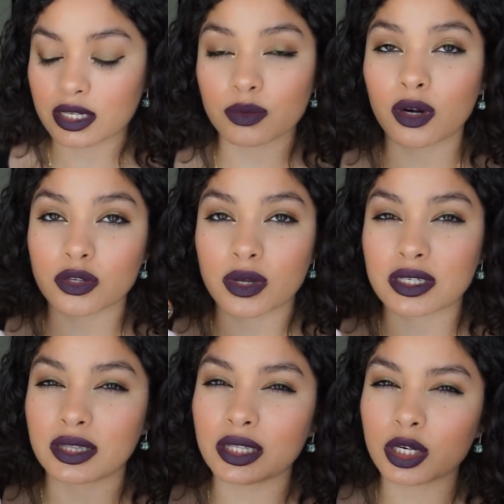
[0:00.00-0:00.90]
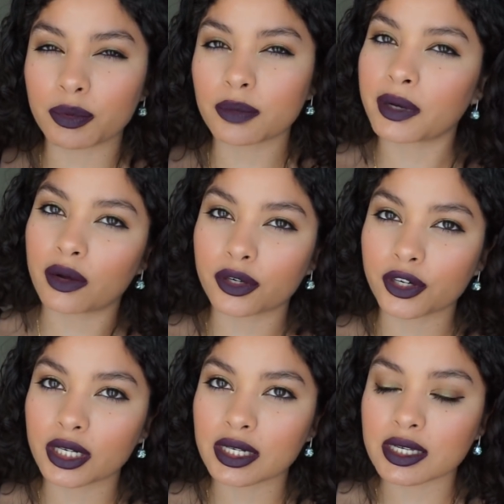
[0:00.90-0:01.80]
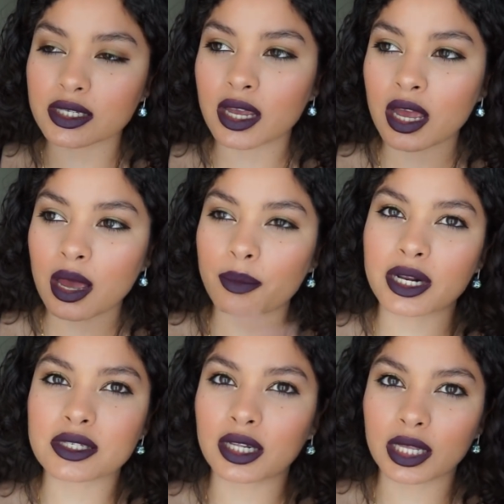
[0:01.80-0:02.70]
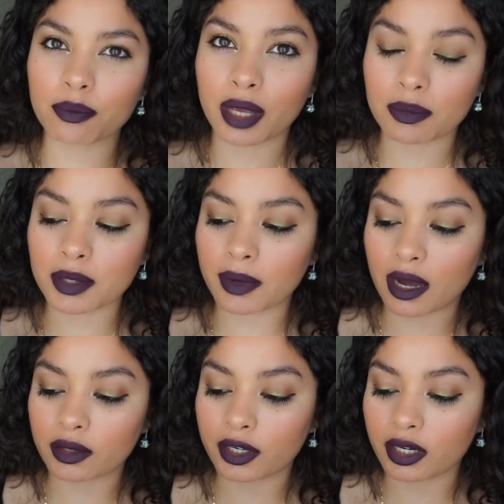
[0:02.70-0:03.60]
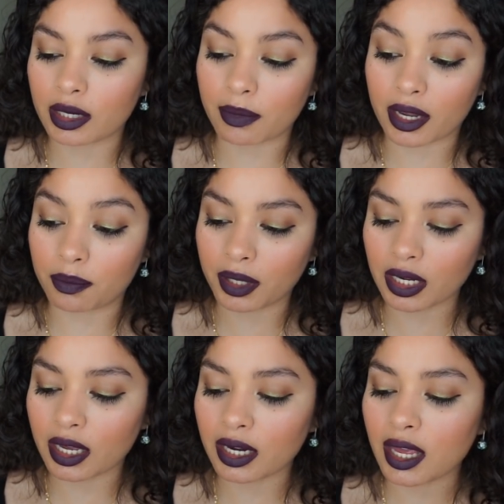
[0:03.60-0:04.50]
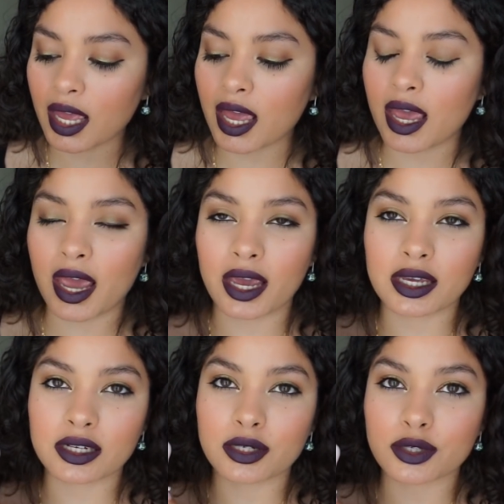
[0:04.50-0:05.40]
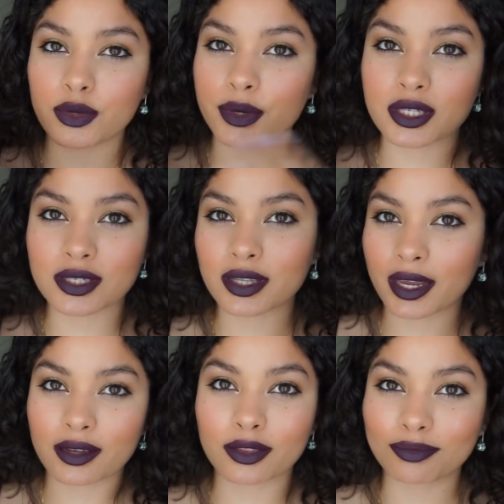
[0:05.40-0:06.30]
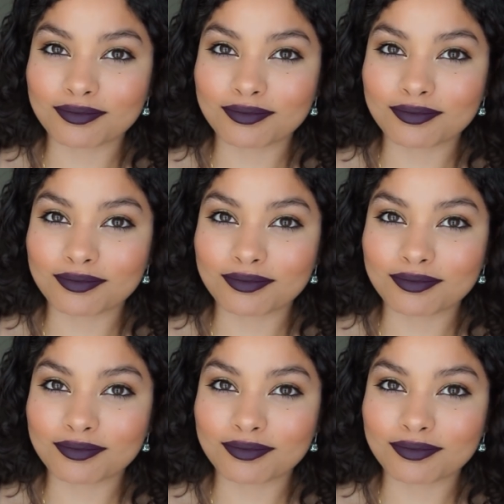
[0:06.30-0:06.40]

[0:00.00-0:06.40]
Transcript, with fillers: This one also has a little bit of powderiness but it's not like baby powder in my opinion and so it's like